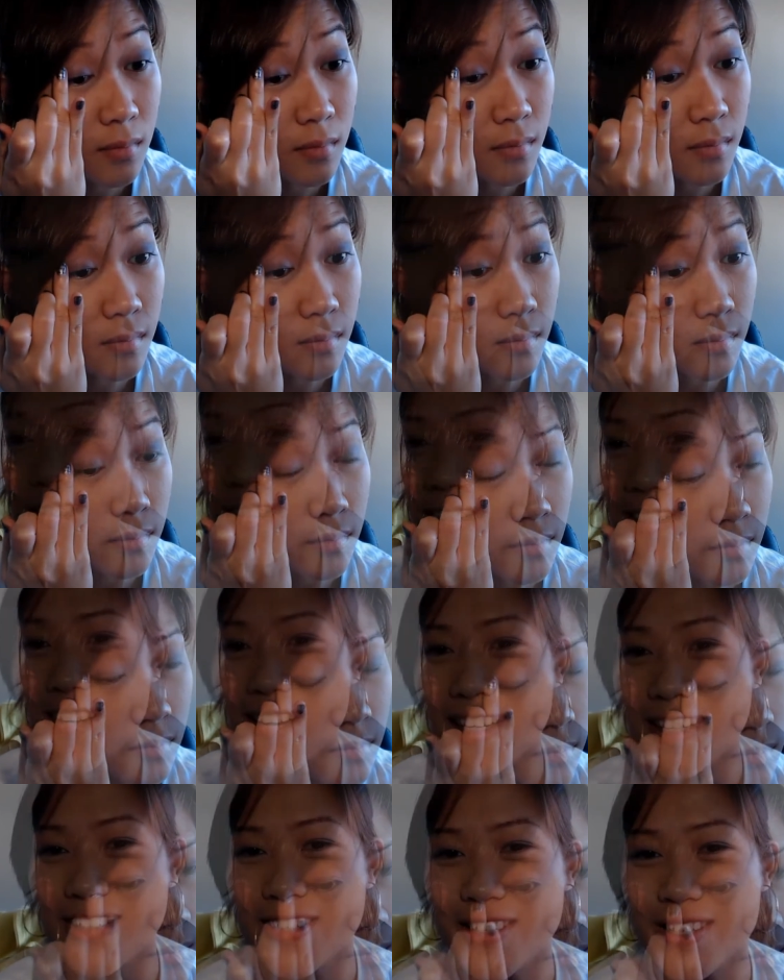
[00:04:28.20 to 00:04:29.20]
But I want a little
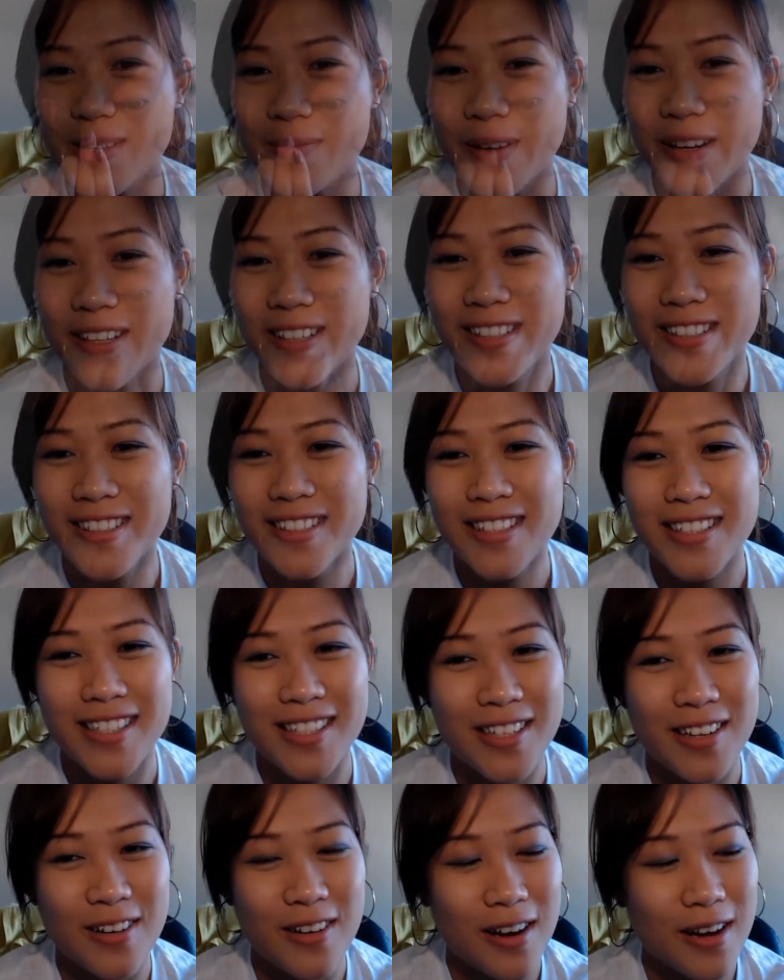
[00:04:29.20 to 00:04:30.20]
extra sparkle,
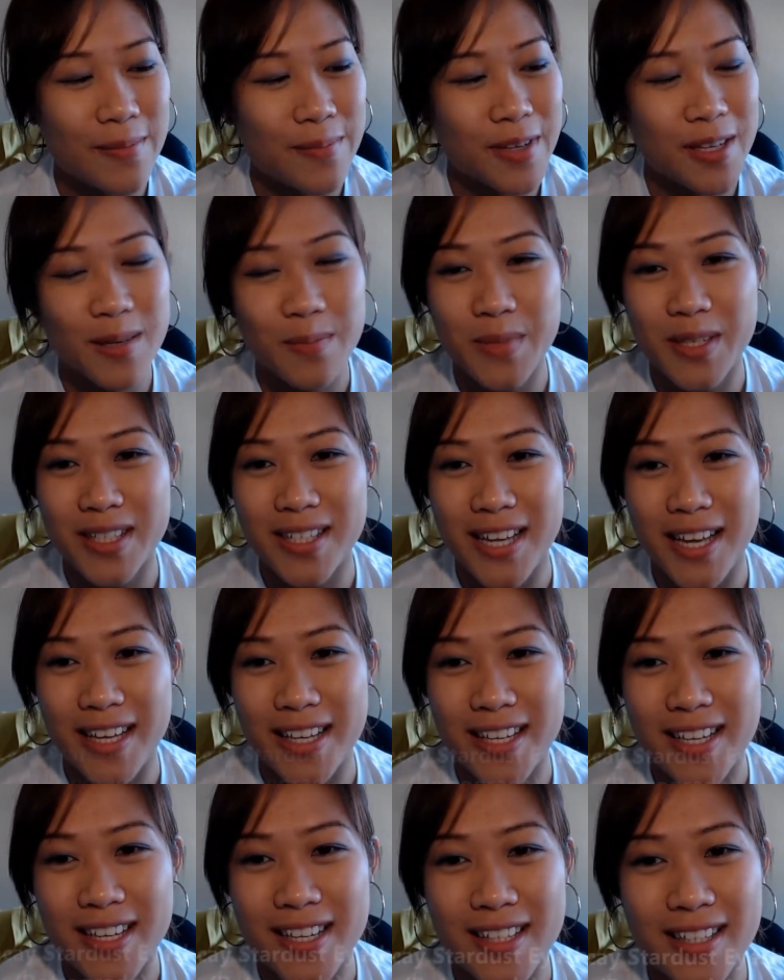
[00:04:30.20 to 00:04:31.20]
so I'm going to be
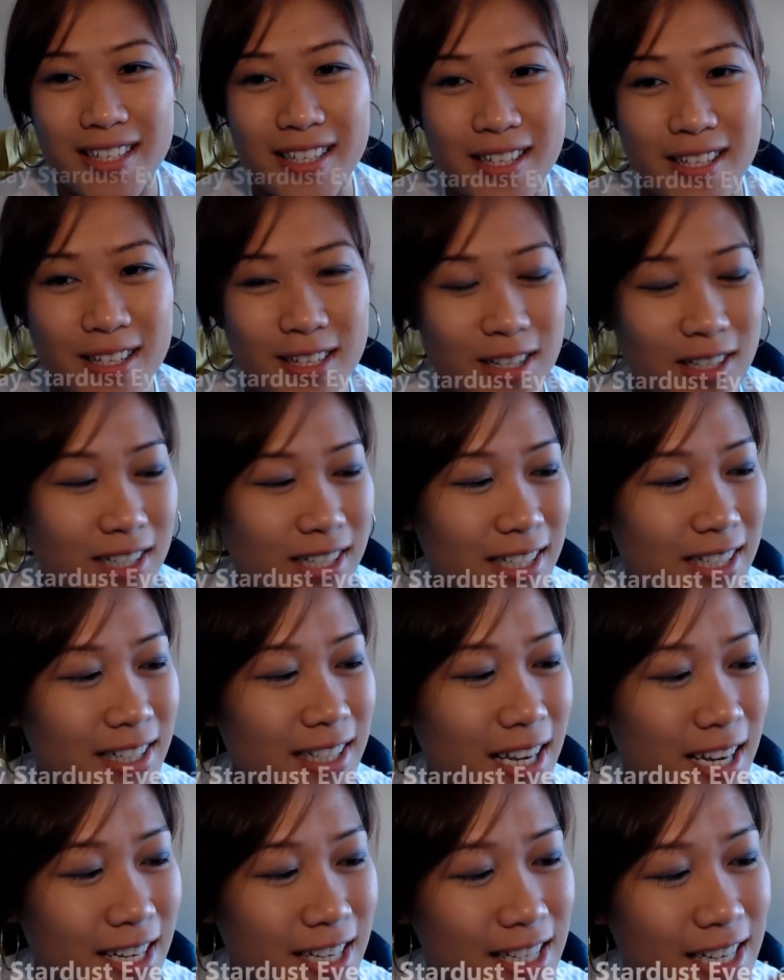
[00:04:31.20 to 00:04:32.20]
taking this
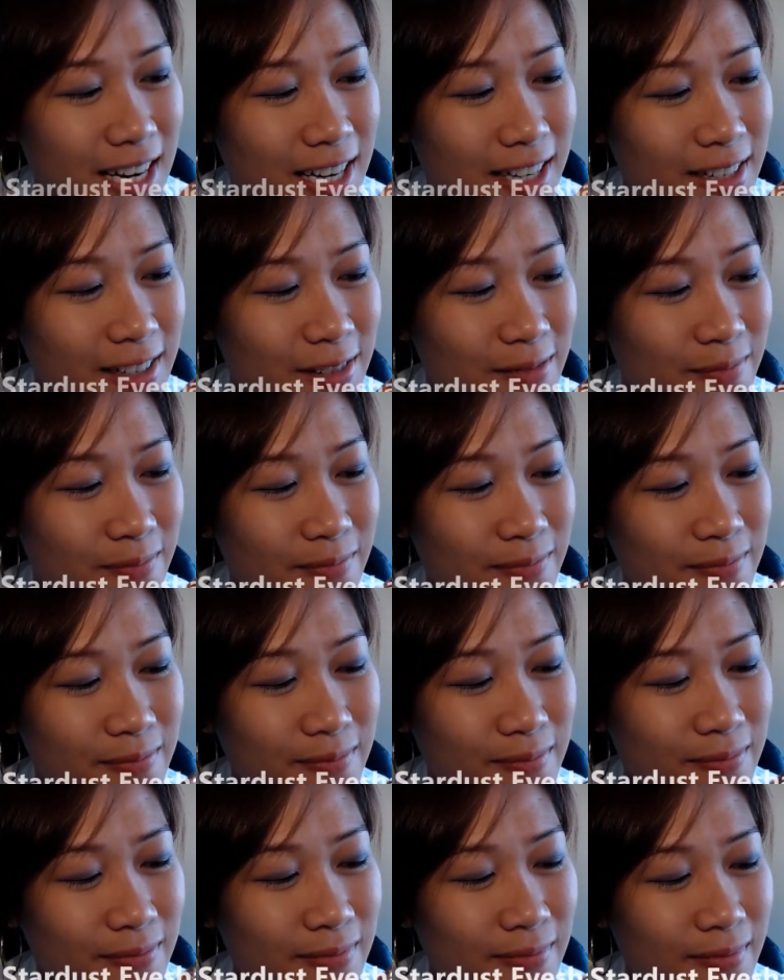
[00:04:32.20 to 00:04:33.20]
Stardust eyeshadow
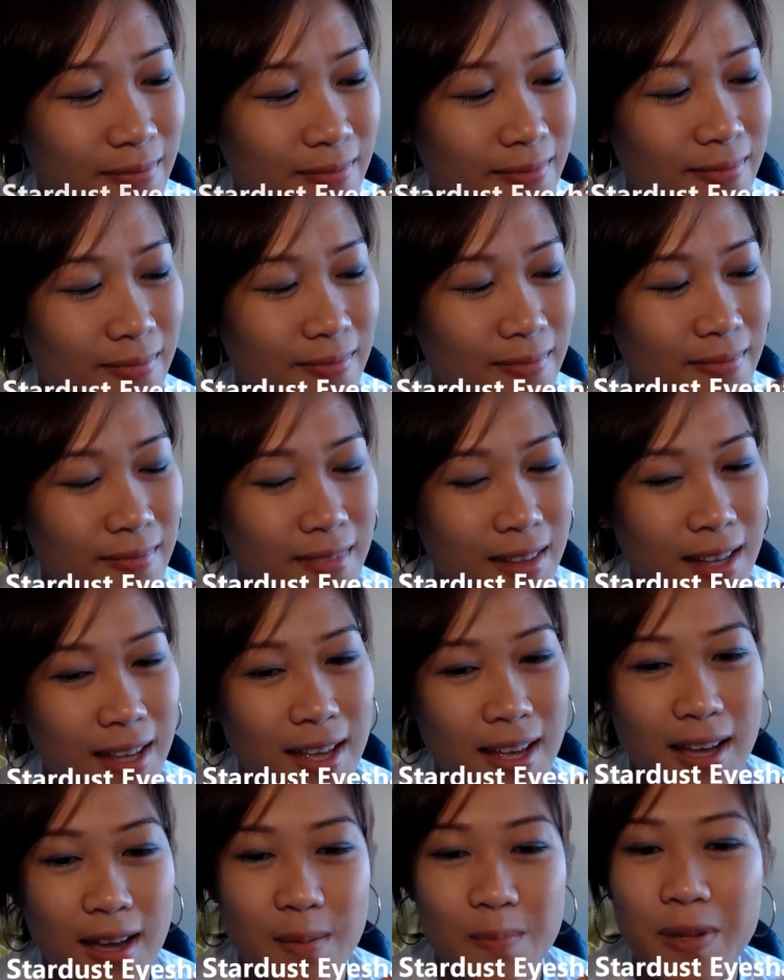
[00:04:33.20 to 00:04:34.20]

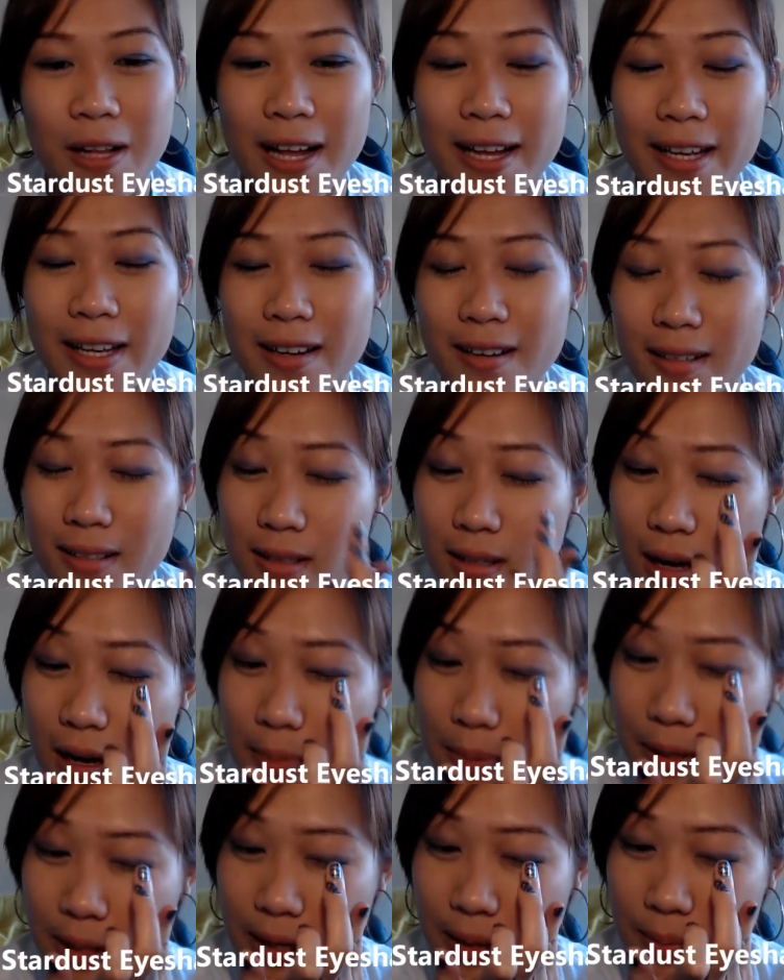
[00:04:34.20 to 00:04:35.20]
and applying it on
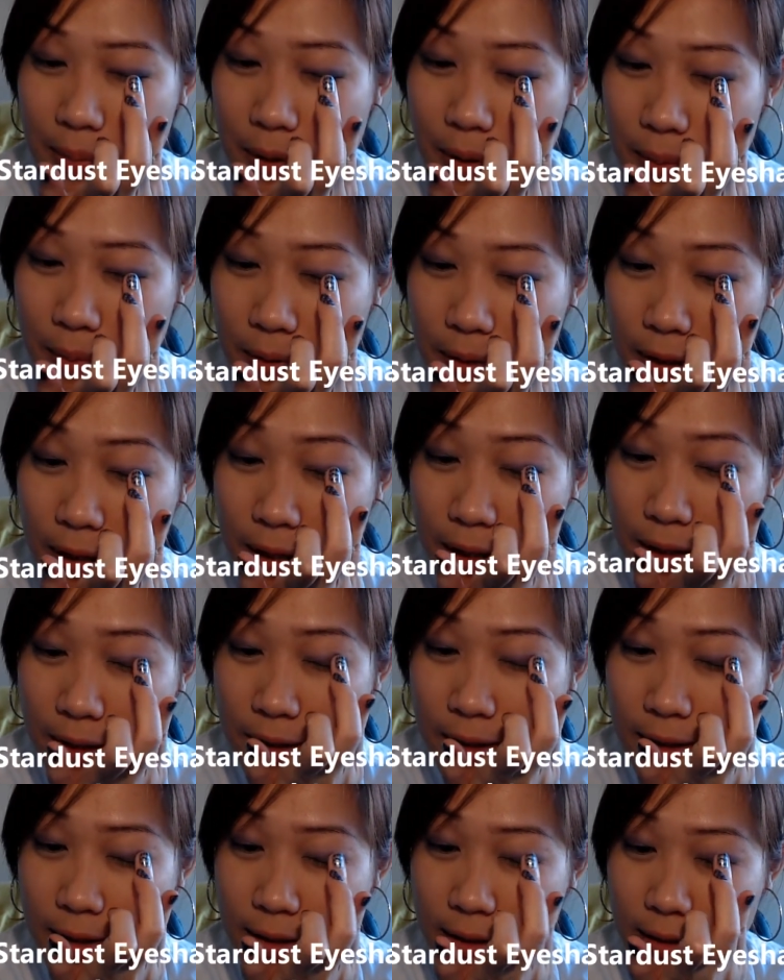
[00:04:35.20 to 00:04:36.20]
top of that purple
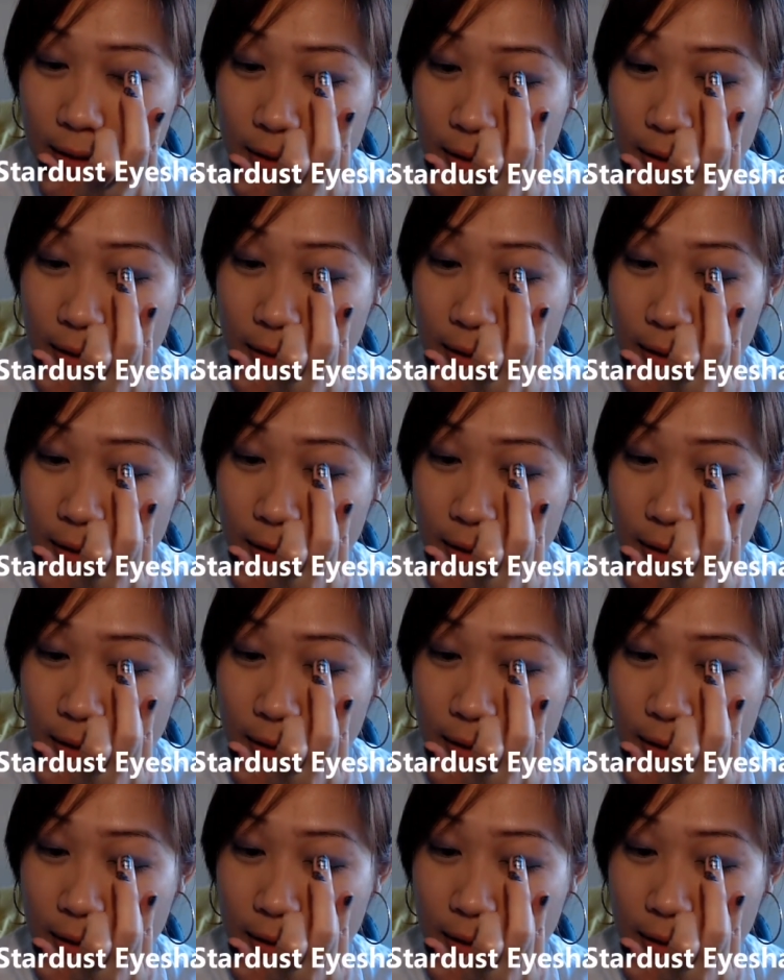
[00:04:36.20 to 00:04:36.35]
color.